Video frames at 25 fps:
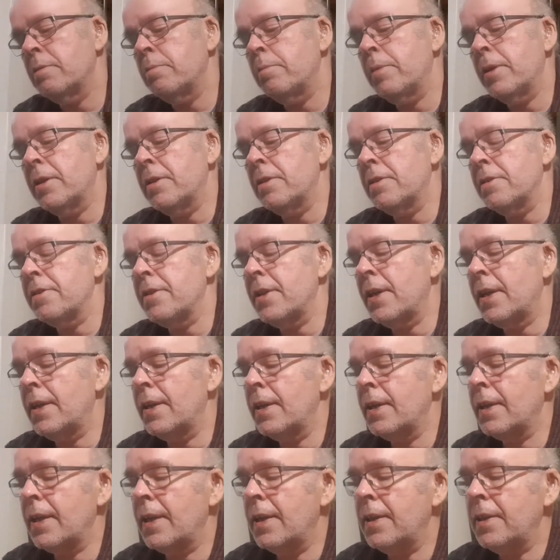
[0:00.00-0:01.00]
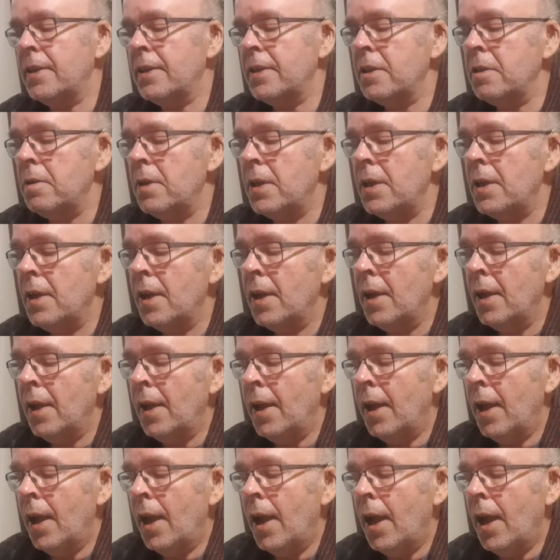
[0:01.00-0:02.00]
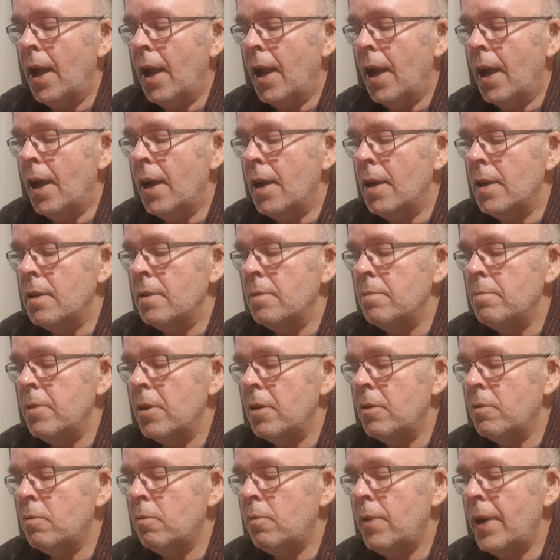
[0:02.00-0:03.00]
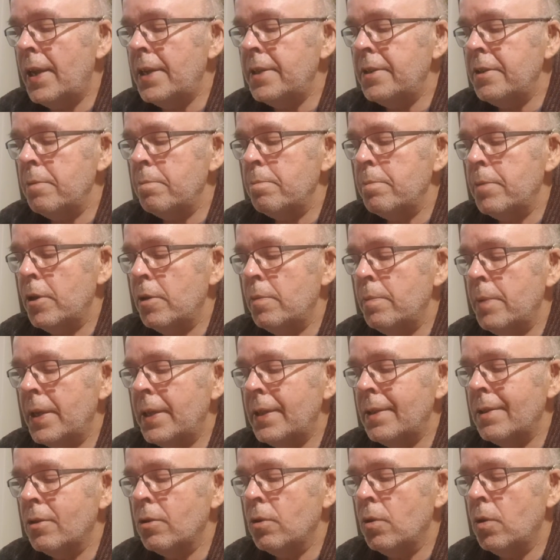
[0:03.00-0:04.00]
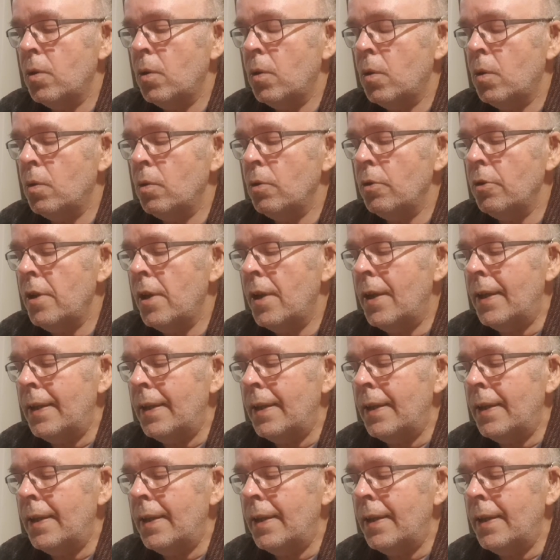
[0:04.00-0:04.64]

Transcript: but I'll say it again anyway. Red popping corn